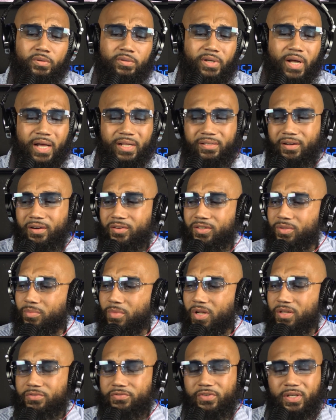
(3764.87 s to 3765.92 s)
Like, learn the
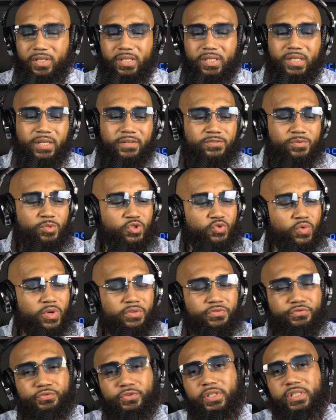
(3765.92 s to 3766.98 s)
motherfucking difference between
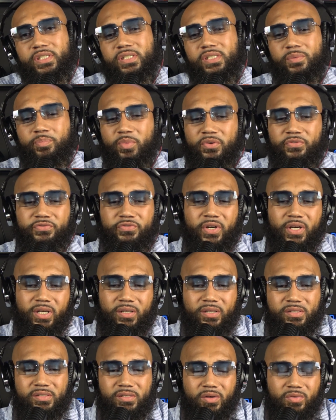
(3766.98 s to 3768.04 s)
friendship and fucking
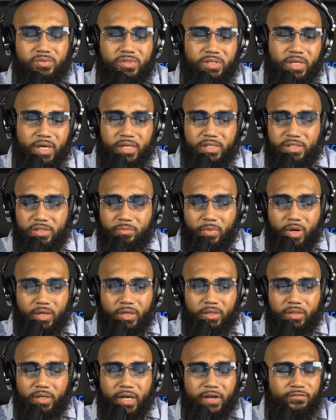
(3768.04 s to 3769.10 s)
association, my
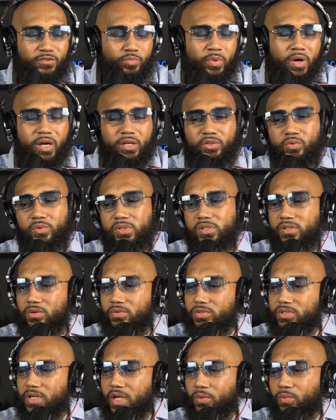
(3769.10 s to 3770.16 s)
nigga. Everybody you
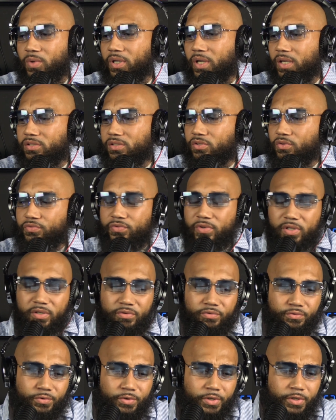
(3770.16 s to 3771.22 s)
associate with not your fucking
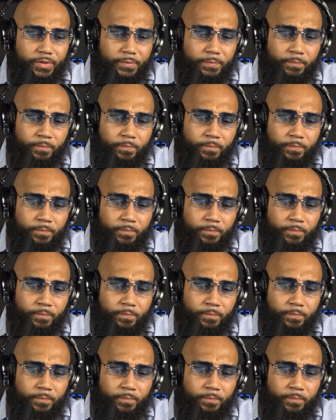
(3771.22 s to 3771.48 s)
friend.